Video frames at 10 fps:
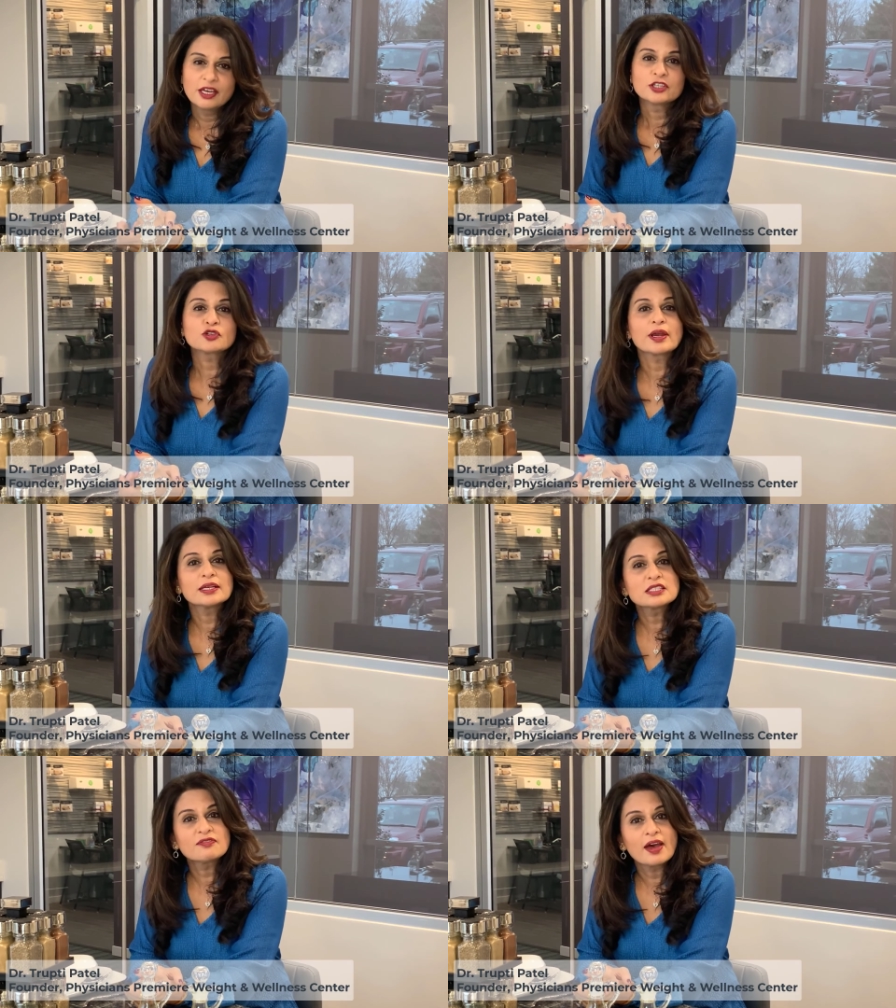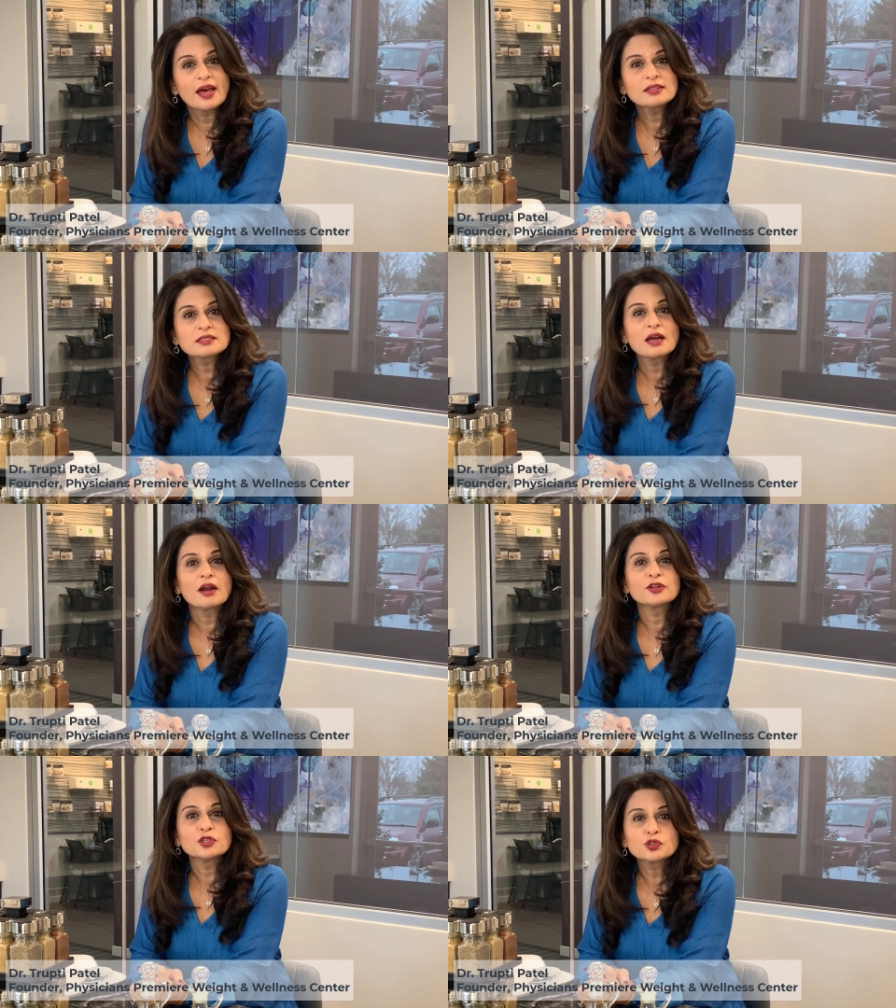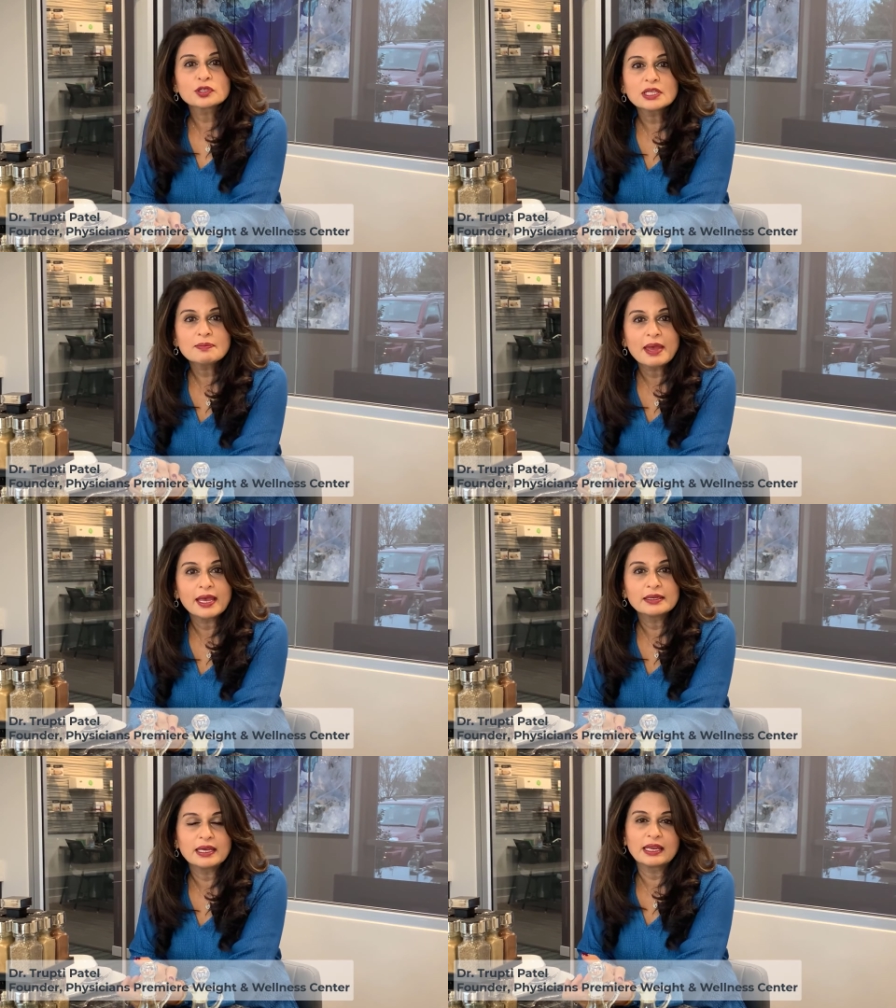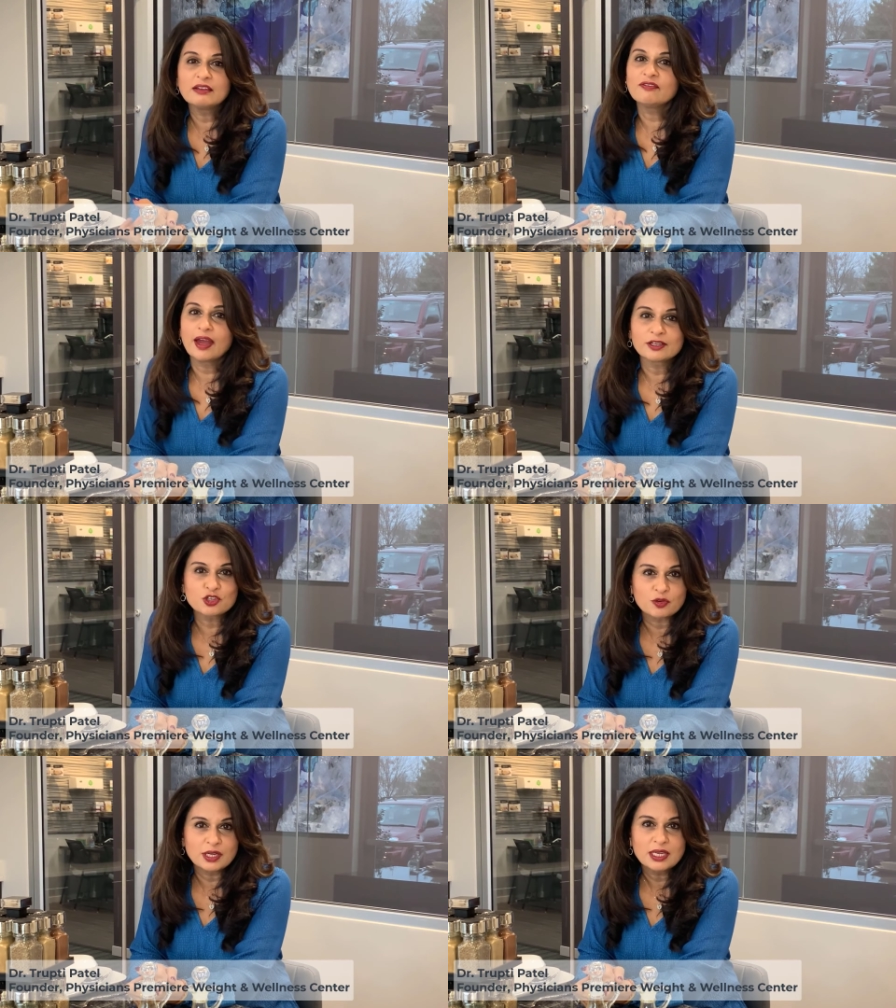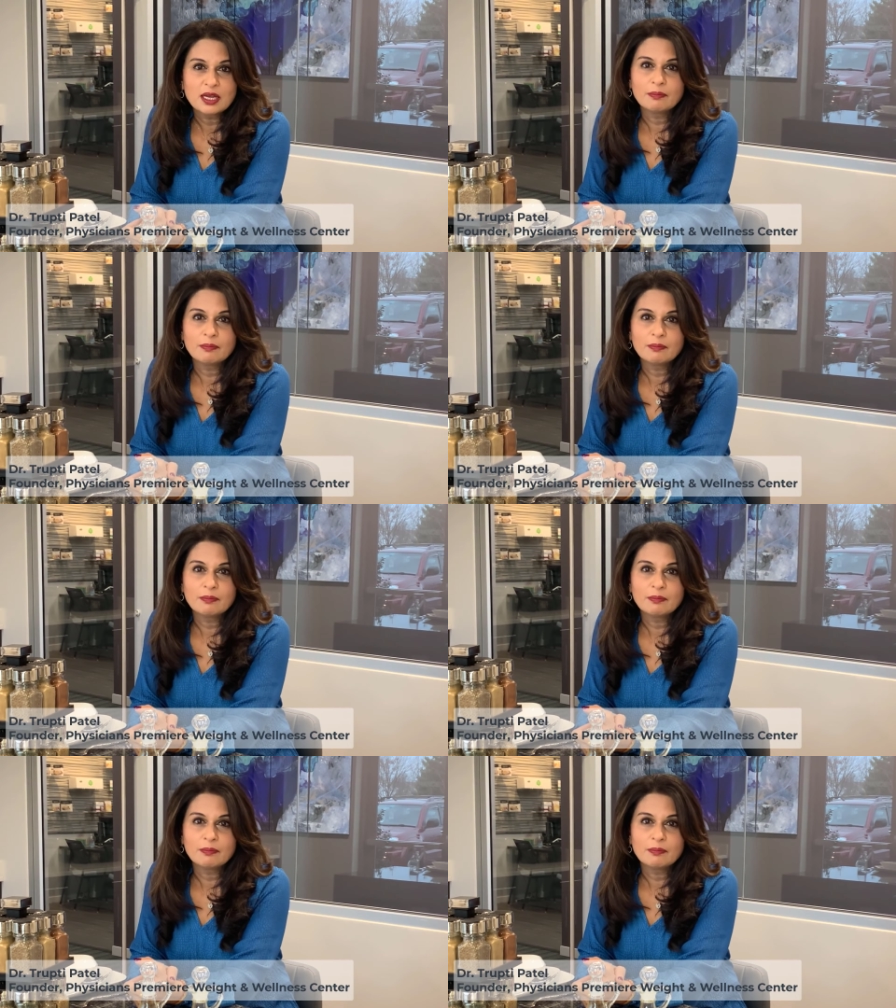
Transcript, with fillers: Trans fats are usually made in a factory